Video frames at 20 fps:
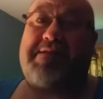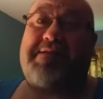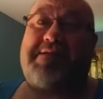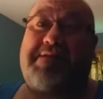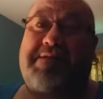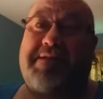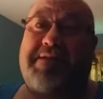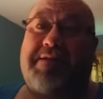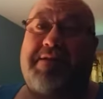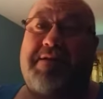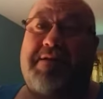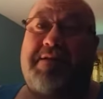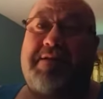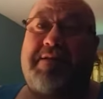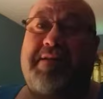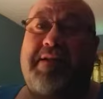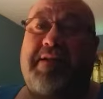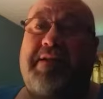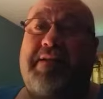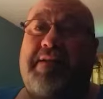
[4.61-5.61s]
It's the Earl.
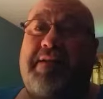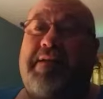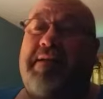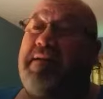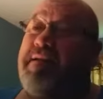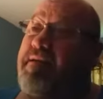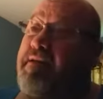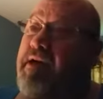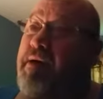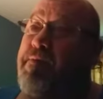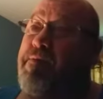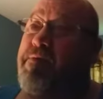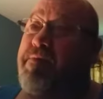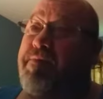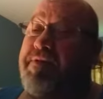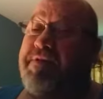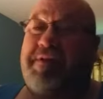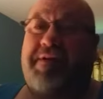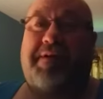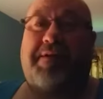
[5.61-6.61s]
Come home
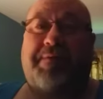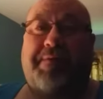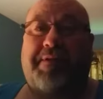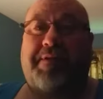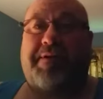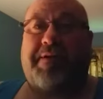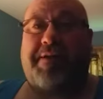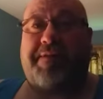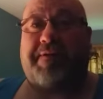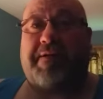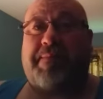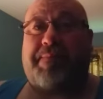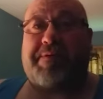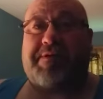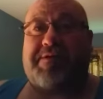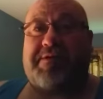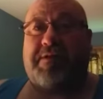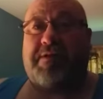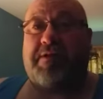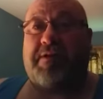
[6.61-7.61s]
to you with another
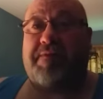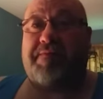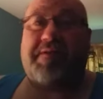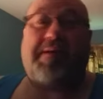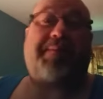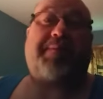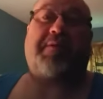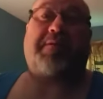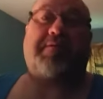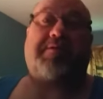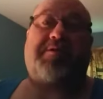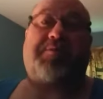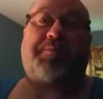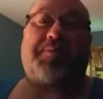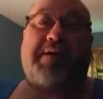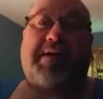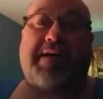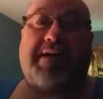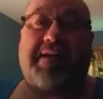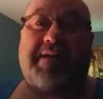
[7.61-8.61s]
episode of W Earl's
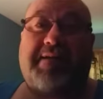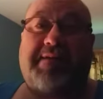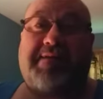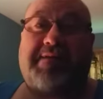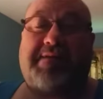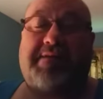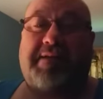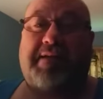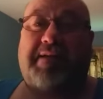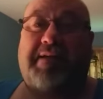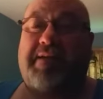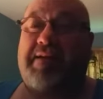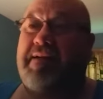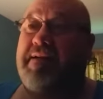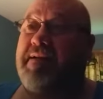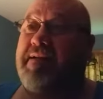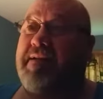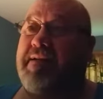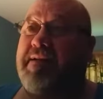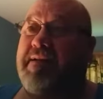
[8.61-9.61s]
Products.
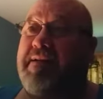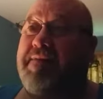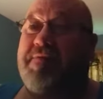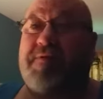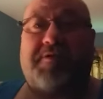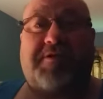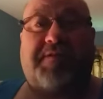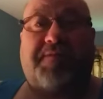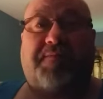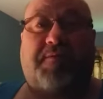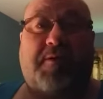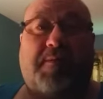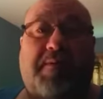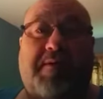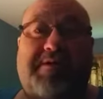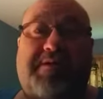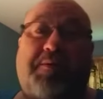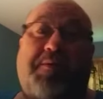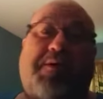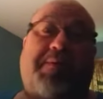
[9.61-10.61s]
And uh, first and
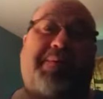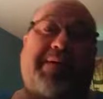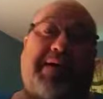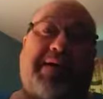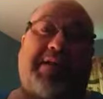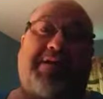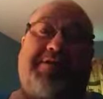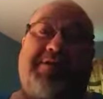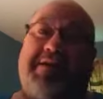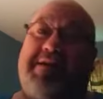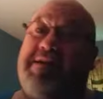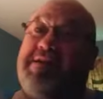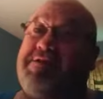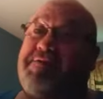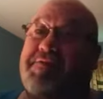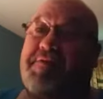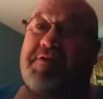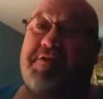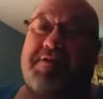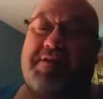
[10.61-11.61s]
foremost, I want to apologize
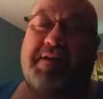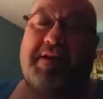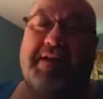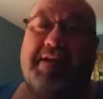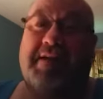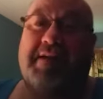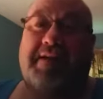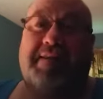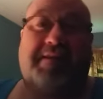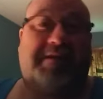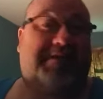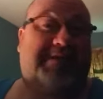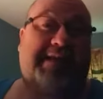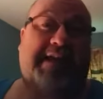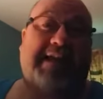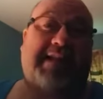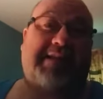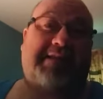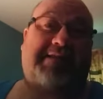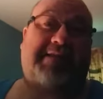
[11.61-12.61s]
for the
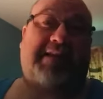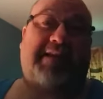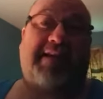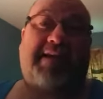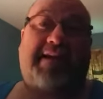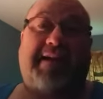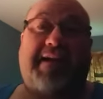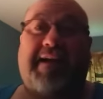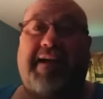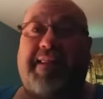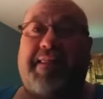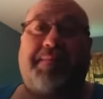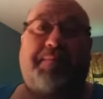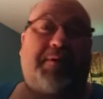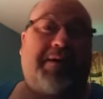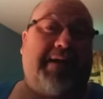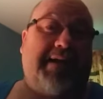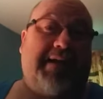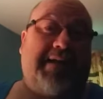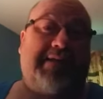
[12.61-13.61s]
setting today. I had to
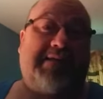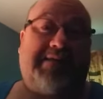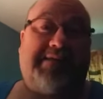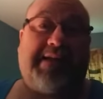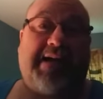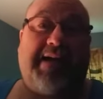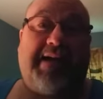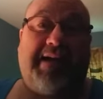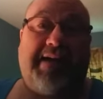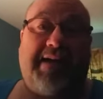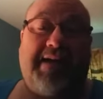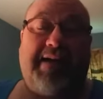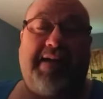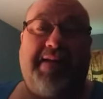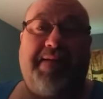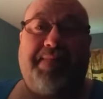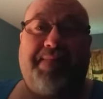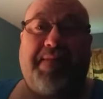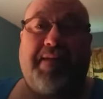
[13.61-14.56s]
bring it inside.